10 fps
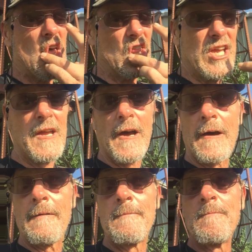
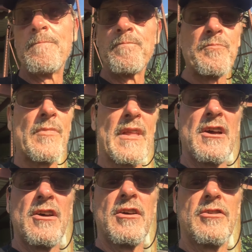the
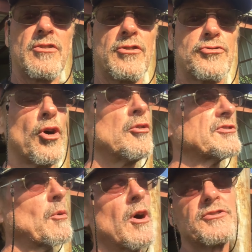
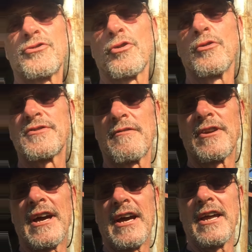drones. I watch the drones
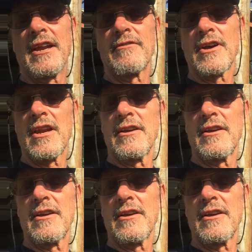every night. I've got